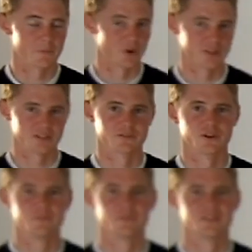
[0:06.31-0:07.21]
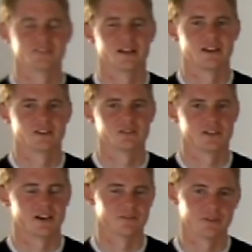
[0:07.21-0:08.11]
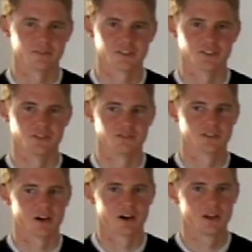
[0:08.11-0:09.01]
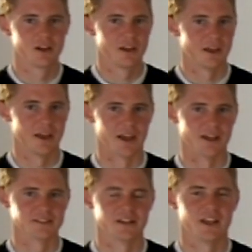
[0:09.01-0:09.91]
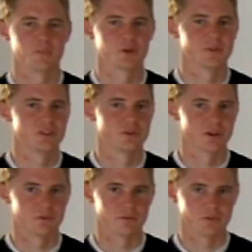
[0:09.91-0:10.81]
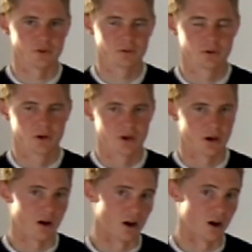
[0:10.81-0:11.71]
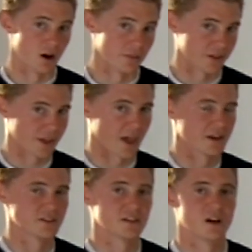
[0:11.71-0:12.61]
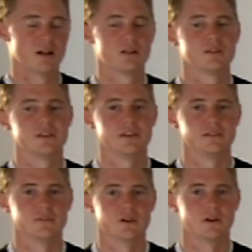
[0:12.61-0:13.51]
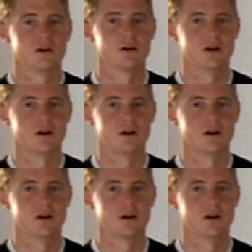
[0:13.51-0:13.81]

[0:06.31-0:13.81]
racing for Infinite Cycles out of Riverton, Utah. And today I'm going to be doing a review on the Cannondale Evo